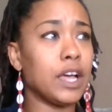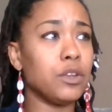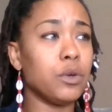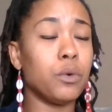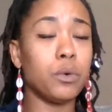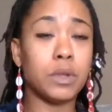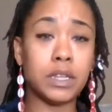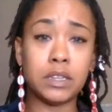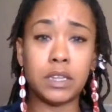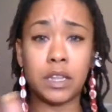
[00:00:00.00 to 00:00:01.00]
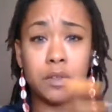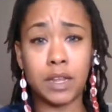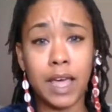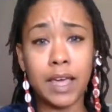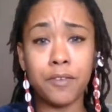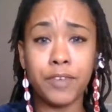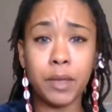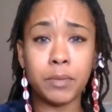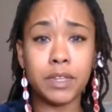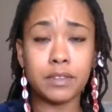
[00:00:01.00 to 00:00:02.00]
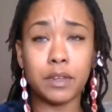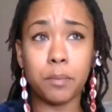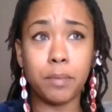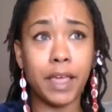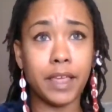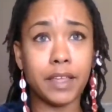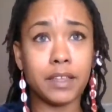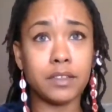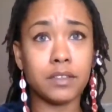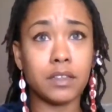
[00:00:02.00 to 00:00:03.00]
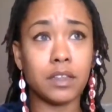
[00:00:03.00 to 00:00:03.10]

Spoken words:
know a lot of families in the past,